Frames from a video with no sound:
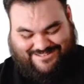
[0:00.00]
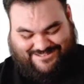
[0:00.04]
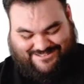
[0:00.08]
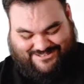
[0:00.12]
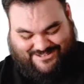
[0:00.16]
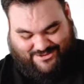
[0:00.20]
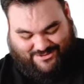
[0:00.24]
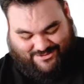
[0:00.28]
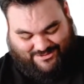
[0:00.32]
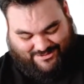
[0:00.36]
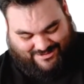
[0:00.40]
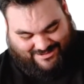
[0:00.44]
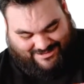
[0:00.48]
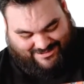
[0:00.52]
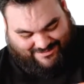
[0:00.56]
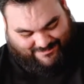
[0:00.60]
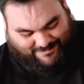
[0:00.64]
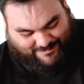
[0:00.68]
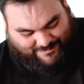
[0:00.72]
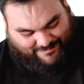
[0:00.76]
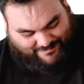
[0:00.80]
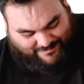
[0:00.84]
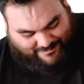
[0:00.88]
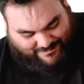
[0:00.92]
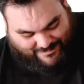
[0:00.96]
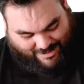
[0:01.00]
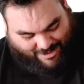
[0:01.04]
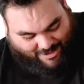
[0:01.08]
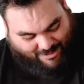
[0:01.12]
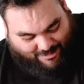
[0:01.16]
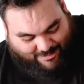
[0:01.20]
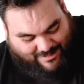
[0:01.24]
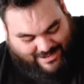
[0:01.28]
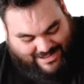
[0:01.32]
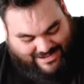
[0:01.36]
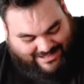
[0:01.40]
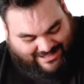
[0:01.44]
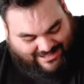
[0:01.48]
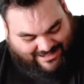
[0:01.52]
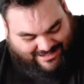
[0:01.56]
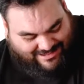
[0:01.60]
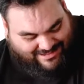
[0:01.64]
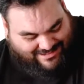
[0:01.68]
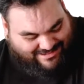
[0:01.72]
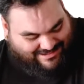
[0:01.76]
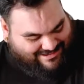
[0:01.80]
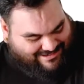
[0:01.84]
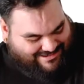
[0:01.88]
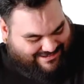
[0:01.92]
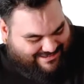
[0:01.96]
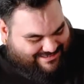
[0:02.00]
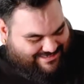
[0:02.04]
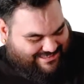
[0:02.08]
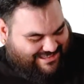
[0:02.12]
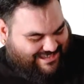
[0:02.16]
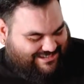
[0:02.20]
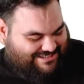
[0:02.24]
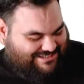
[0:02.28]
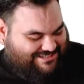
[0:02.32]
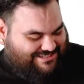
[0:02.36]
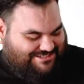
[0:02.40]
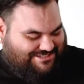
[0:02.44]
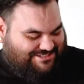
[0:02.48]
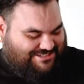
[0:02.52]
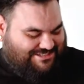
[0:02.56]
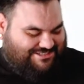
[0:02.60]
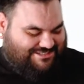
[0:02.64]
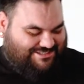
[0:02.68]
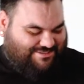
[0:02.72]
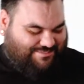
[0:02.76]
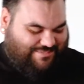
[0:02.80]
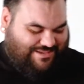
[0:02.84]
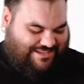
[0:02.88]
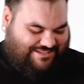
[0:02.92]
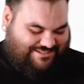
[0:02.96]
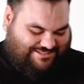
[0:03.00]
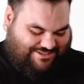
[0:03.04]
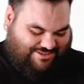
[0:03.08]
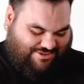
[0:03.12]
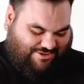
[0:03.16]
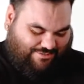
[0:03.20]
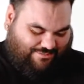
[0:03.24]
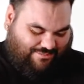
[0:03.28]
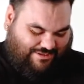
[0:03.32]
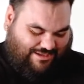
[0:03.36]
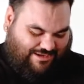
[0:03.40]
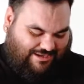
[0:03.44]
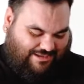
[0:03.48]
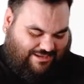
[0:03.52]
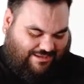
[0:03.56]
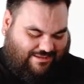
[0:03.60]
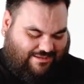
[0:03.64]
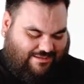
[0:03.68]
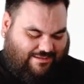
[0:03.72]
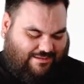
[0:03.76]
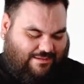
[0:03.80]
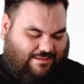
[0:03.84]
So already, that is just amazing already.